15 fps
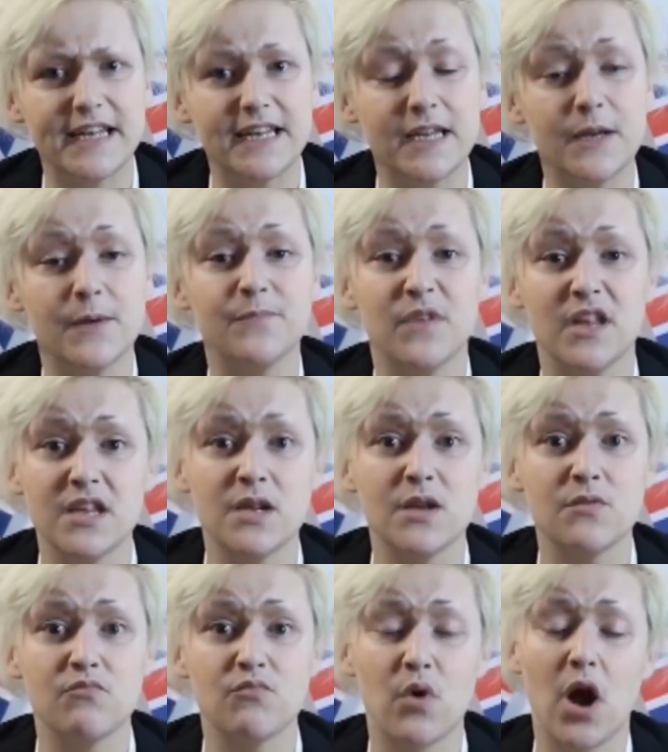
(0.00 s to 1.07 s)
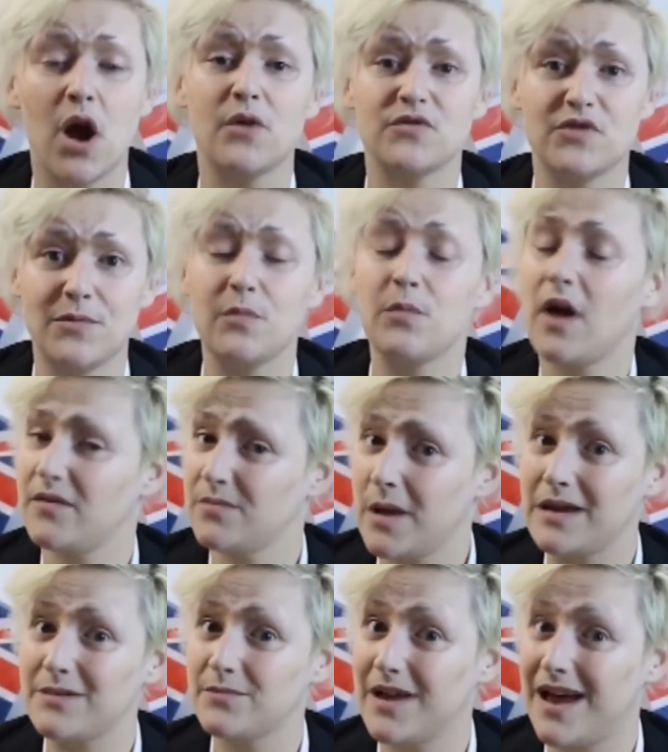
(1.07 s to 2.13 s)
The question that we've got
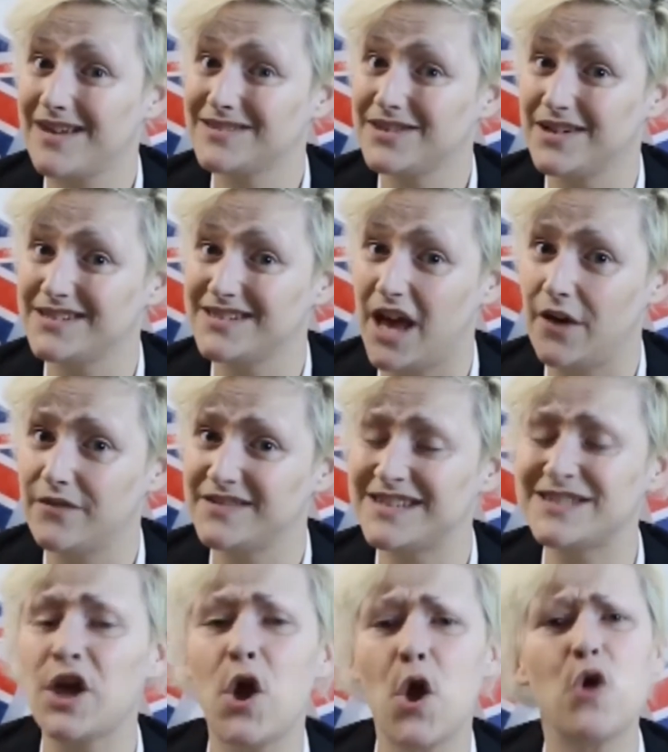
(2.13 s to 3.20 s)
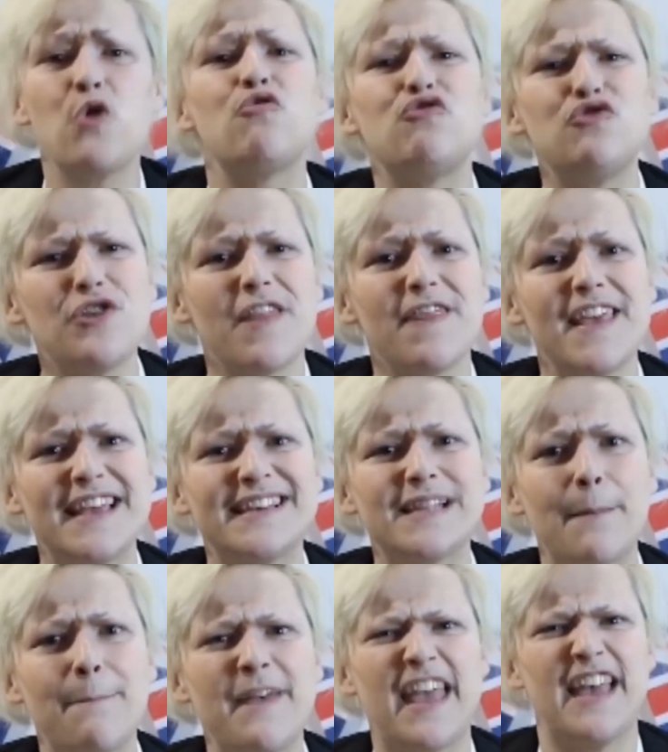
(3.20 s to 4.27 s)
to ask ourselves is, who do you think is the
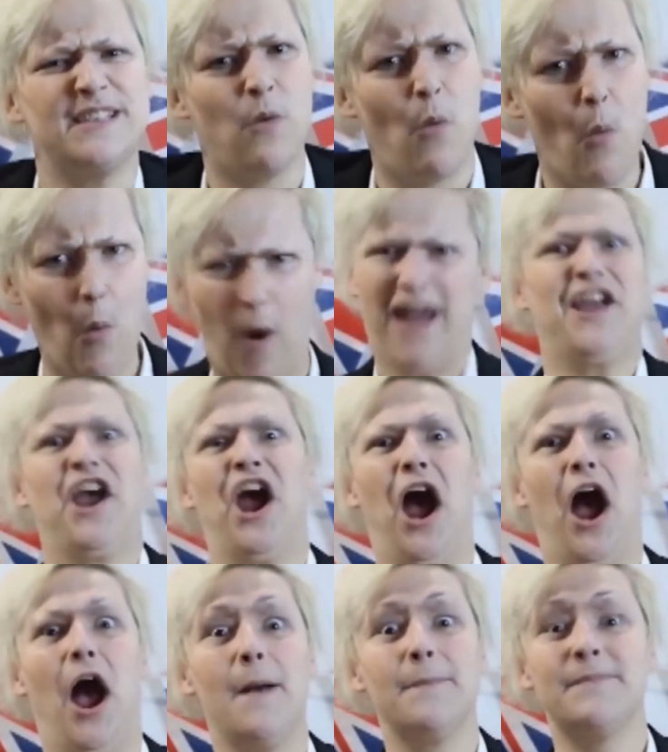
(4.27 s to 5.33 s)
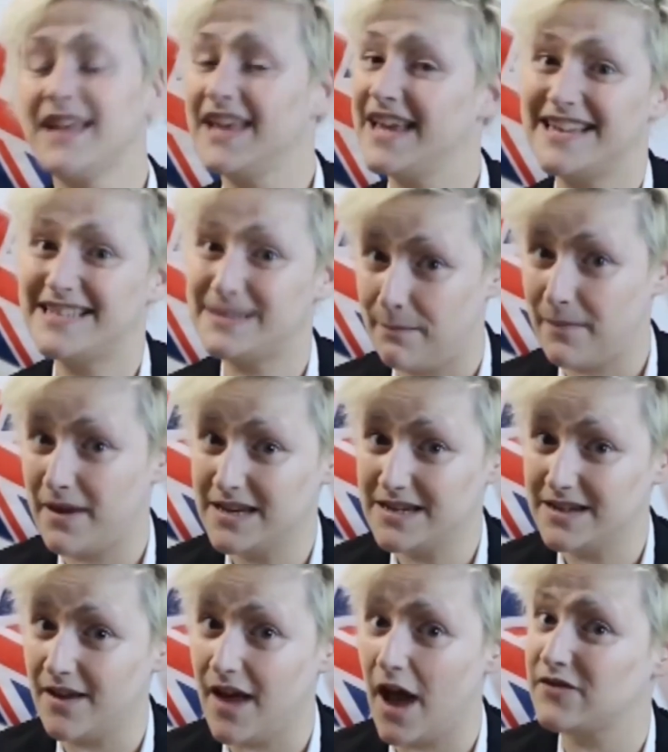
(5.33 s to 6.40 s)
biggest wanker? Which is a word I
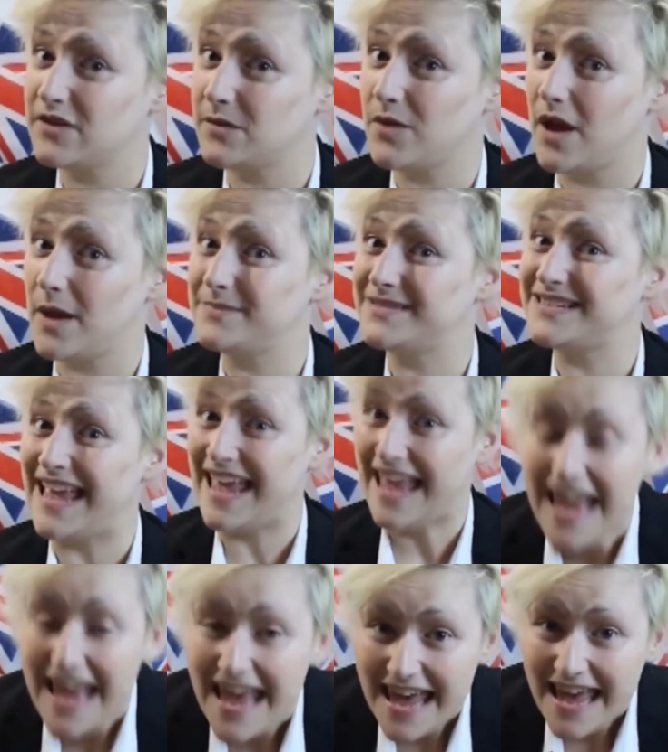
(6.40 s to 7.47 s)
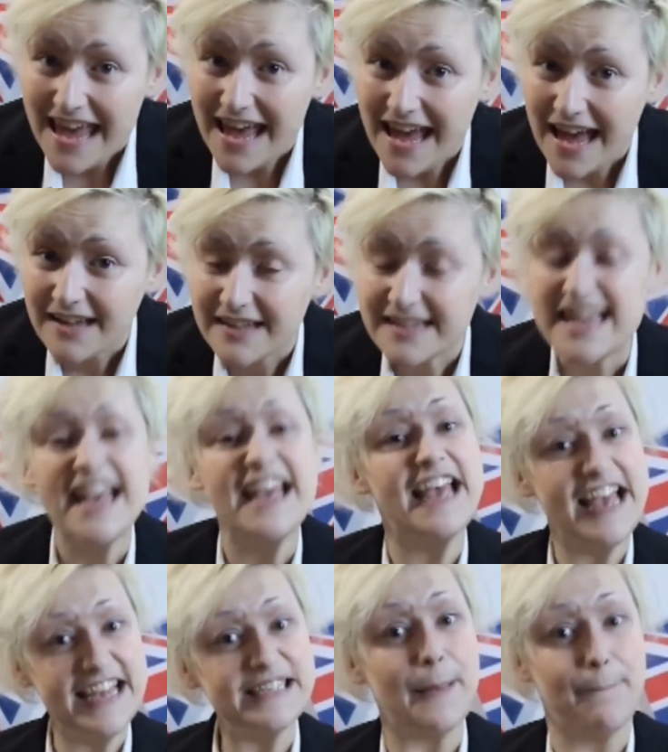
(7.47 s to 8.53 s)
sometimes hear. Is it
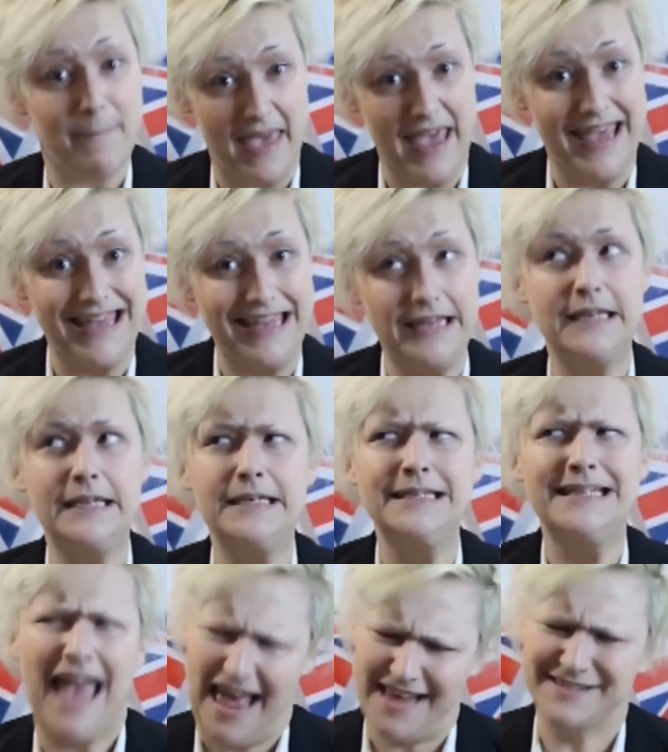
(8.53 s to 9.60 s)
me? Yes.